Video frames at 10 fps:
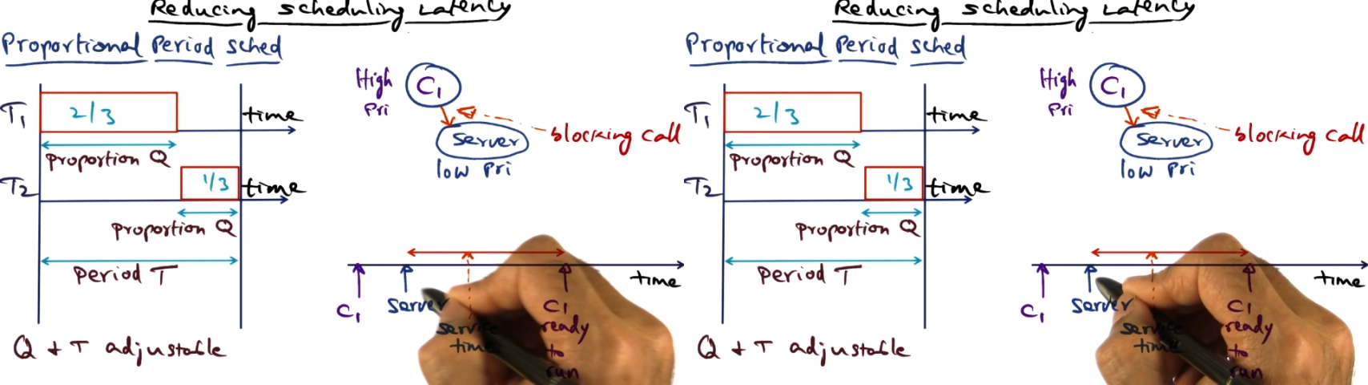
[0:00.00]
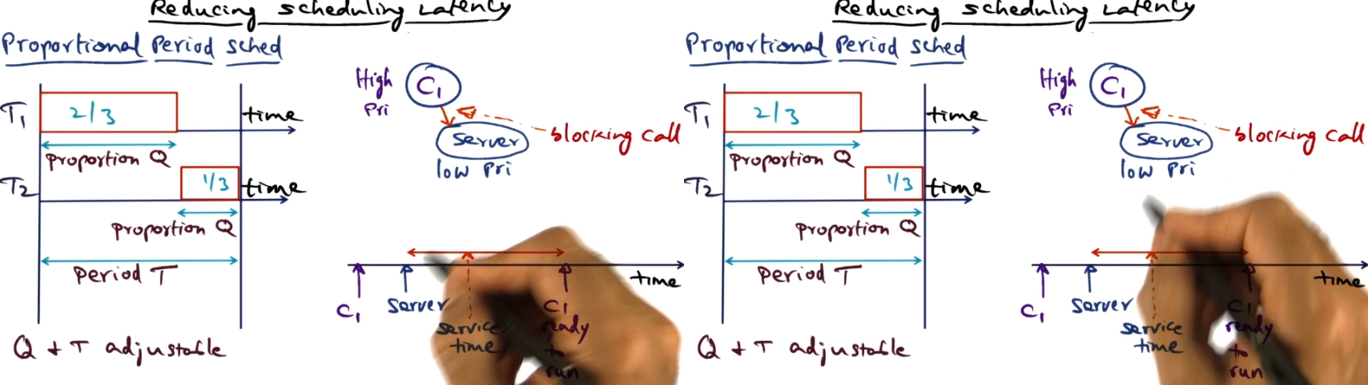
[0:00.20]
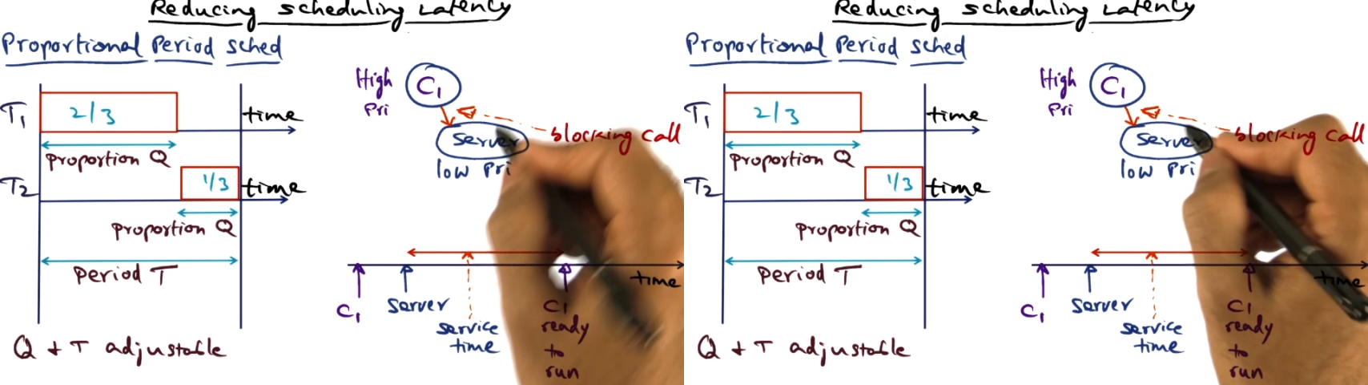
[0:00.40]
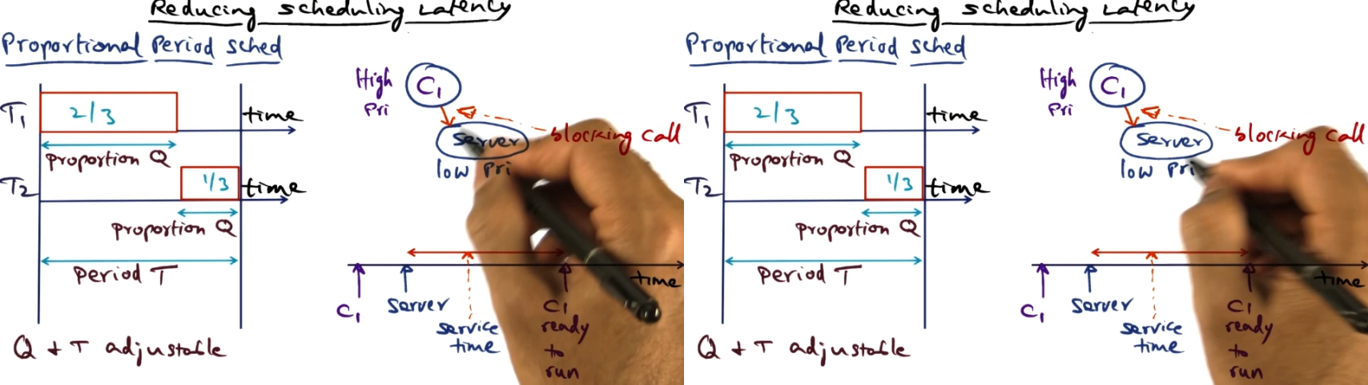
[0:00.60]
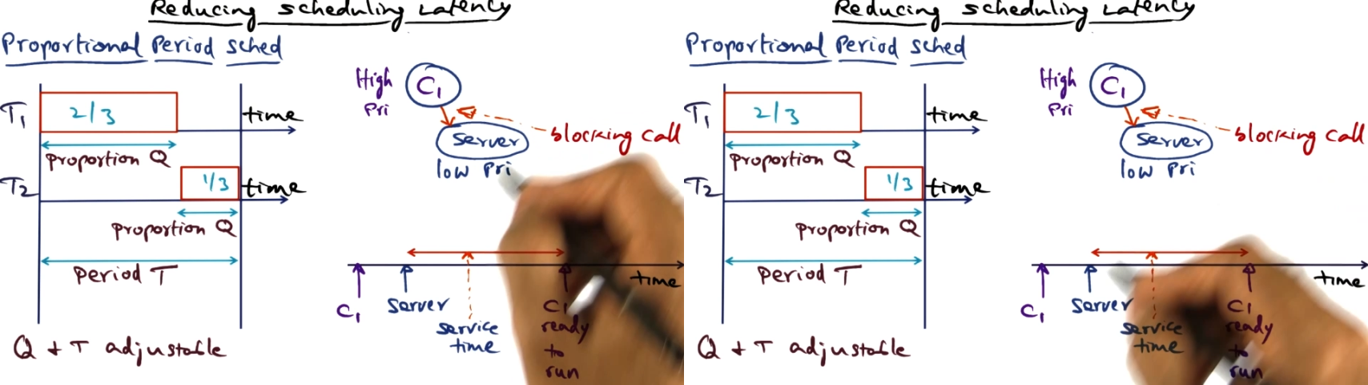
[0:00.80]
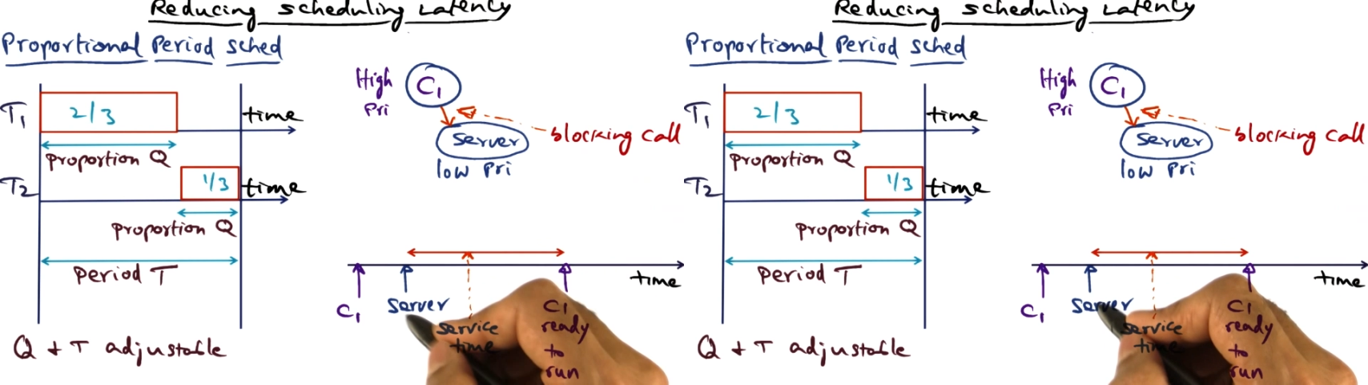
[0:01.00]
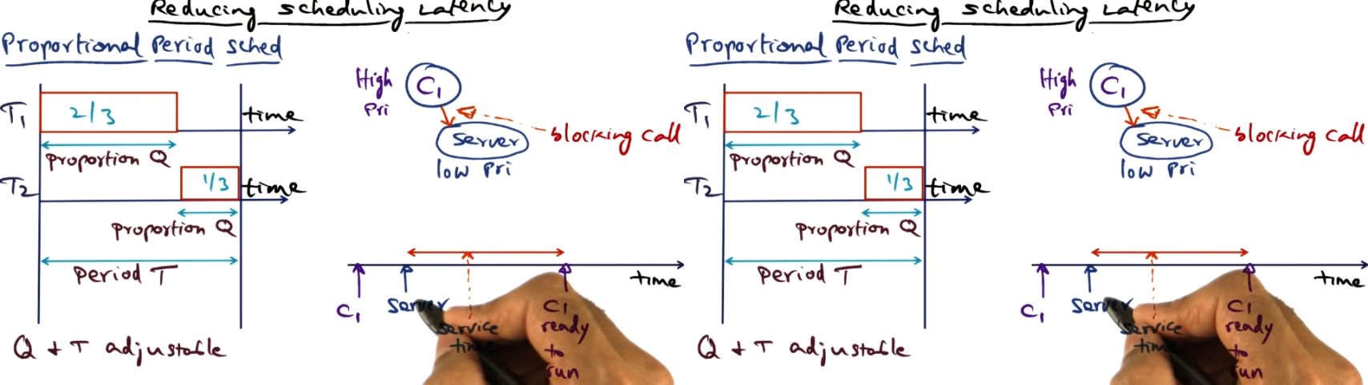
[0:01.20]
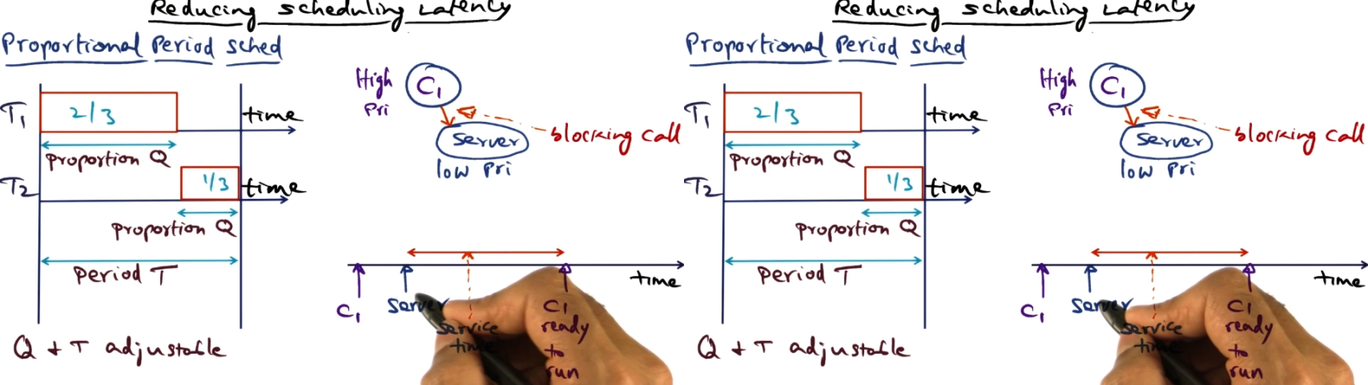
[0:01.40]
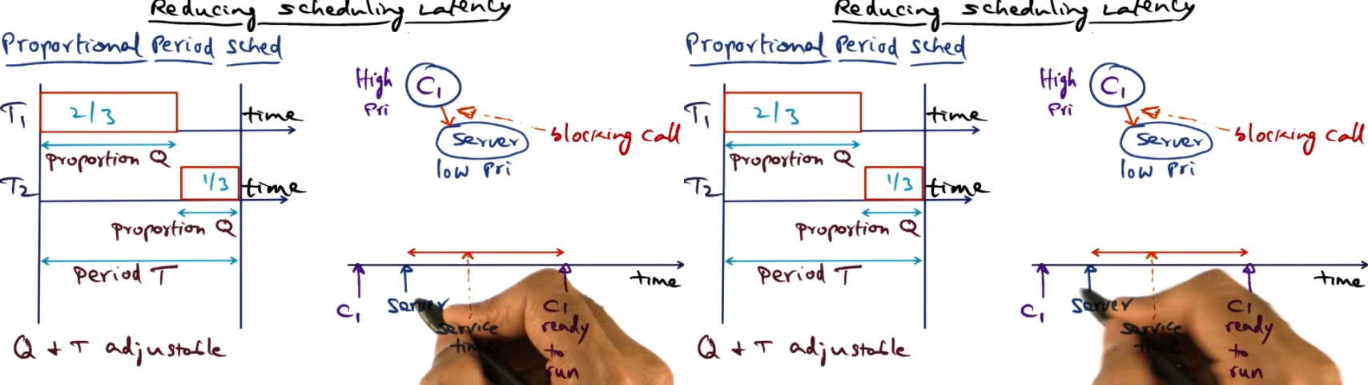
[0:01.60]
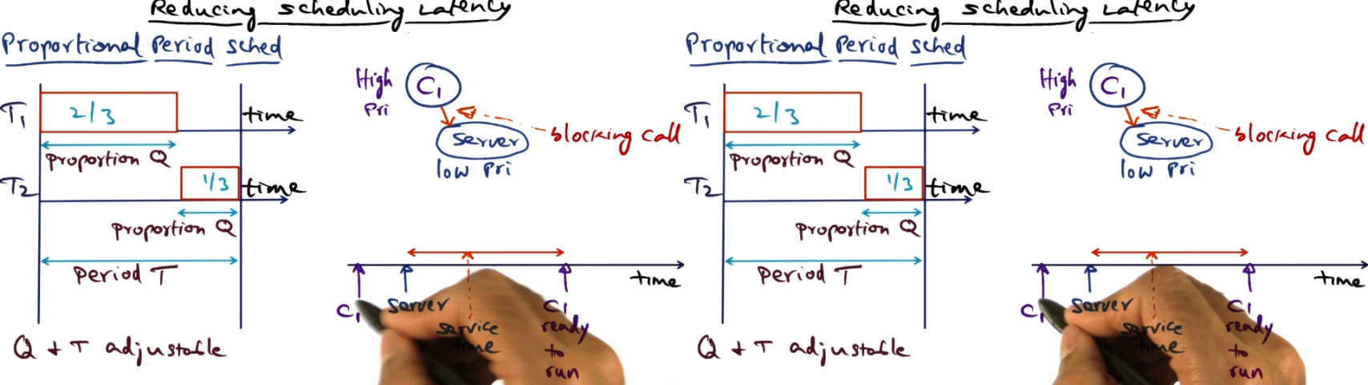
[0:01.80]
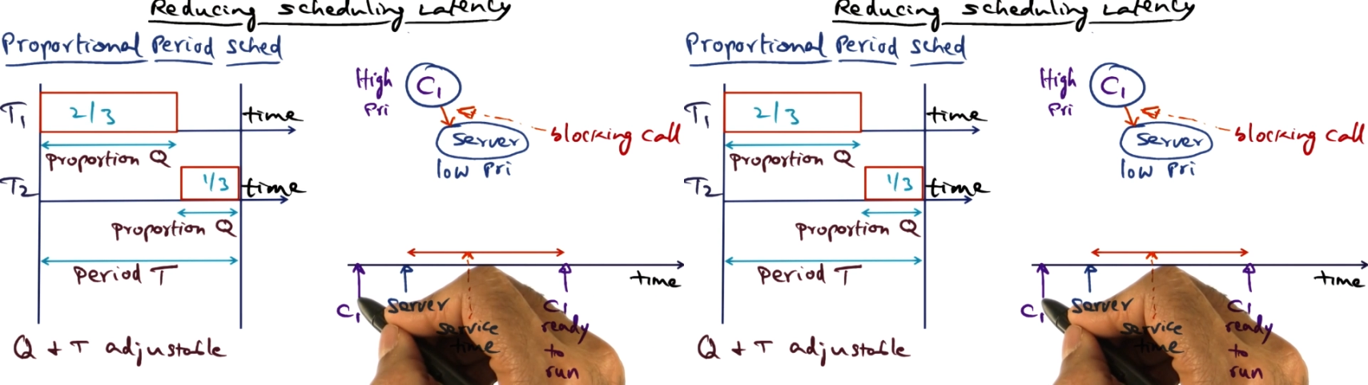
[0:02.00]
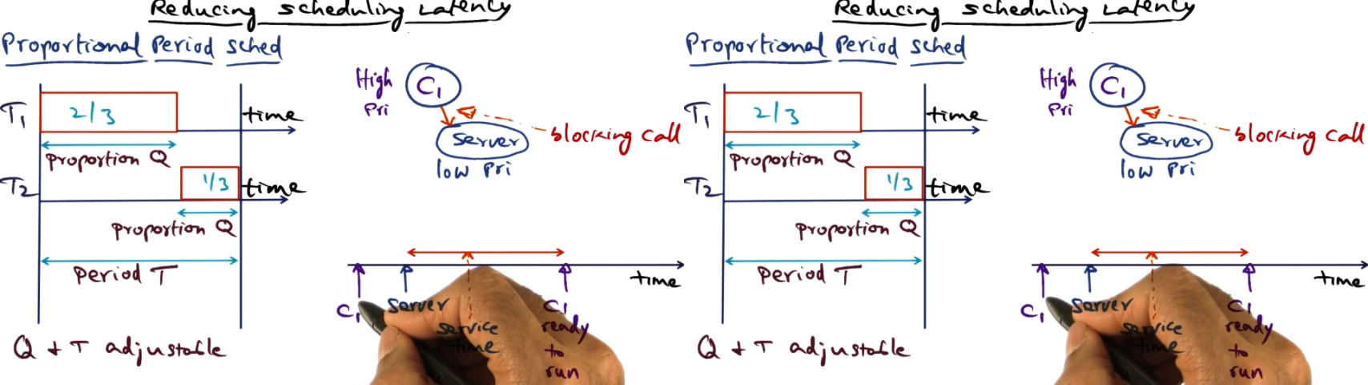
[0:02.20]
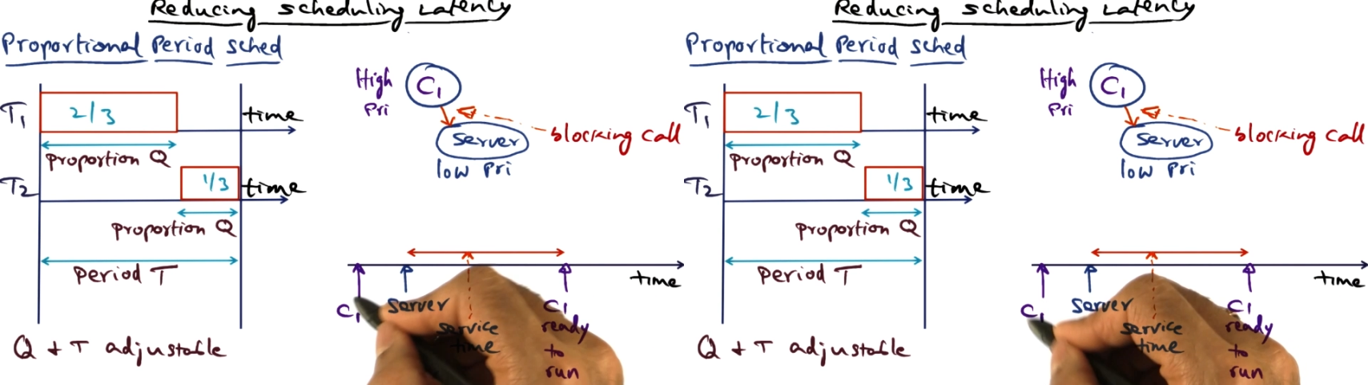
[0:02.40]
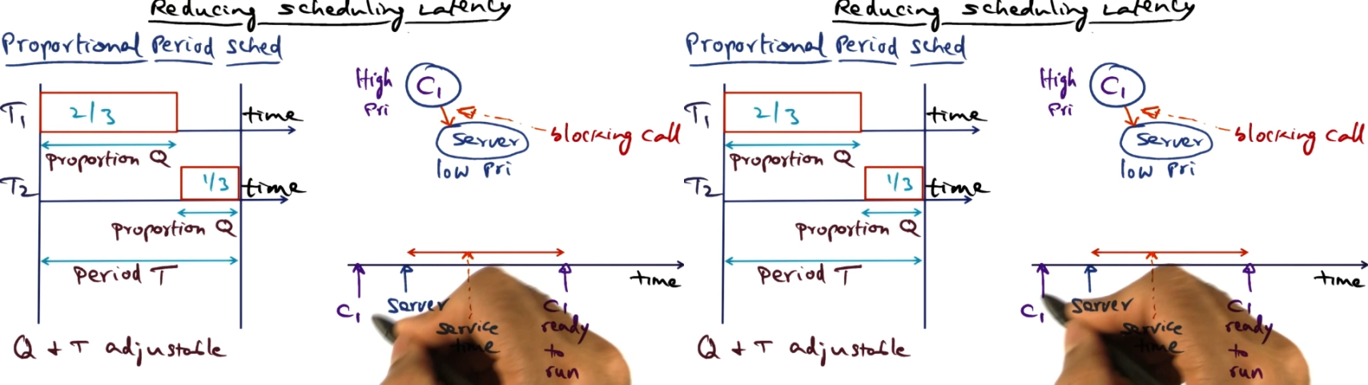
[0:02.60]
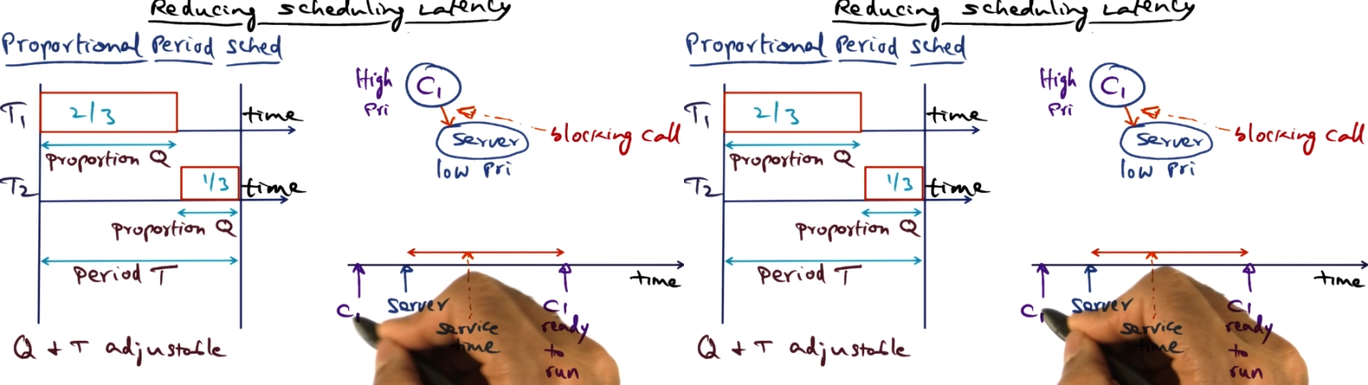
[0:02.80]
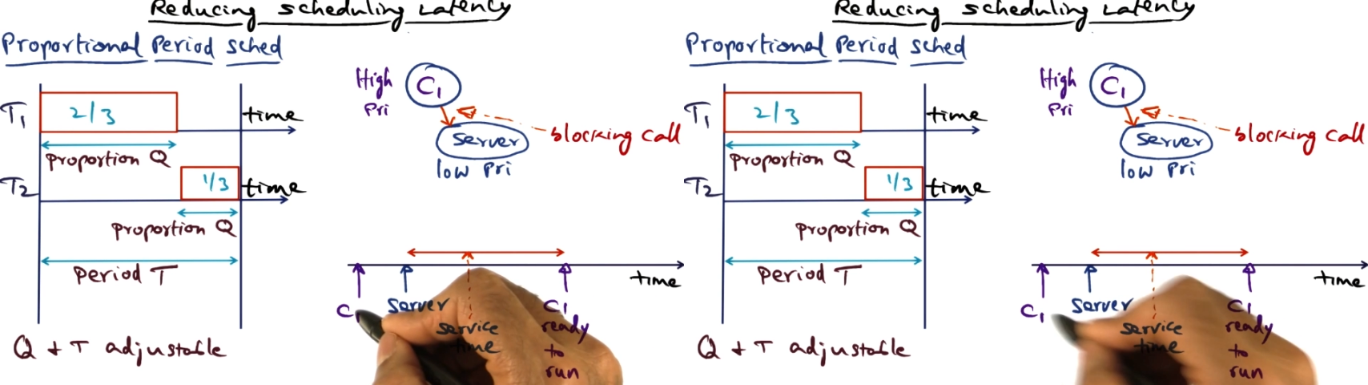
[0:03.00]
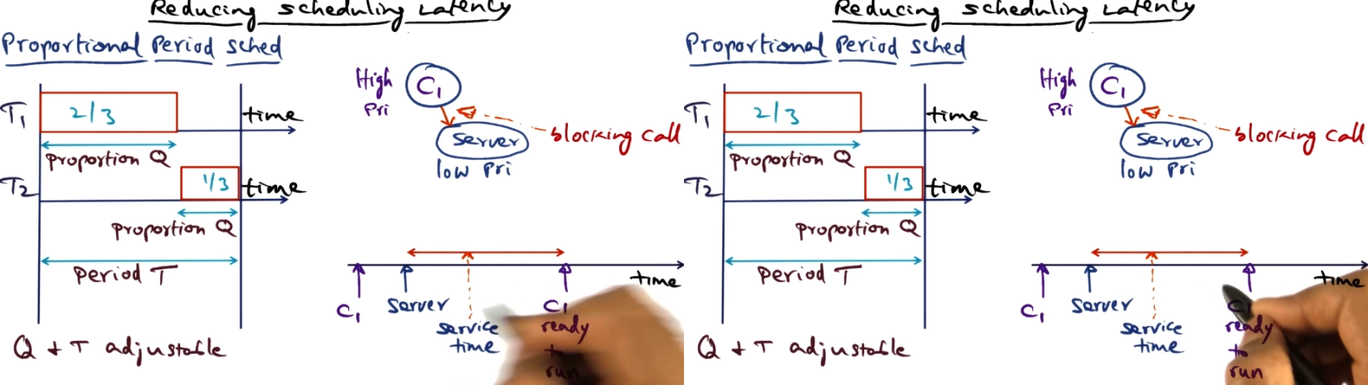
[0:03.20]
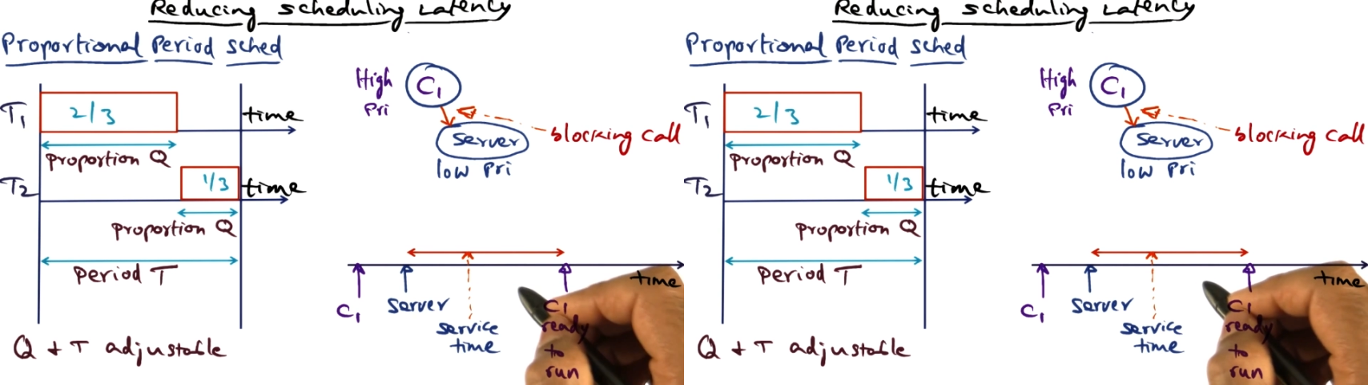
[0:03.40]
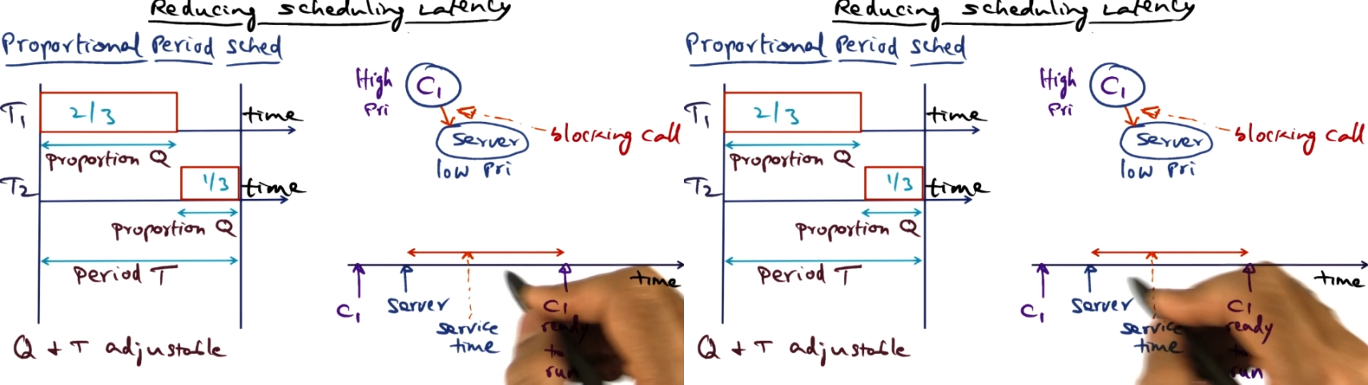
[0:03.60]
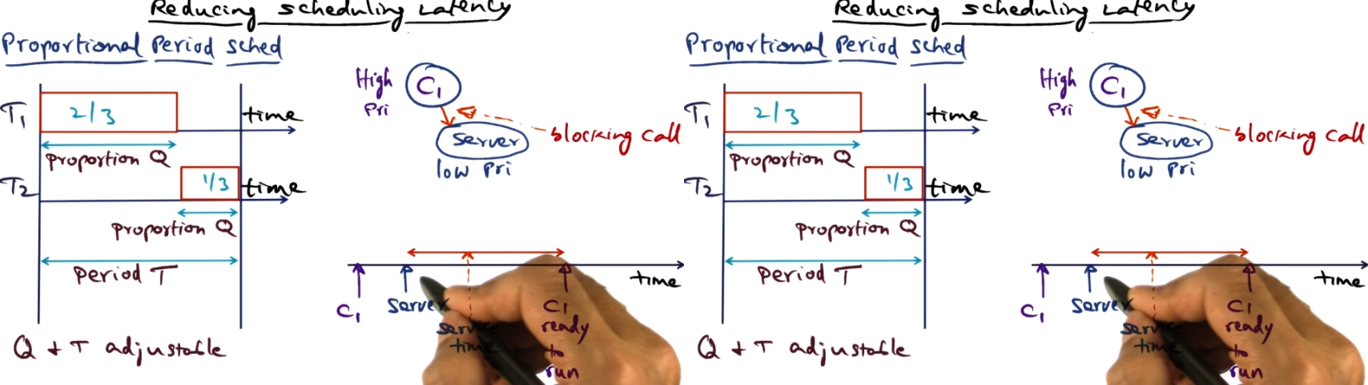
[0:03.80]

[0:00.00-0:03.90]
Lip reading: Nobody's mouth can be seen.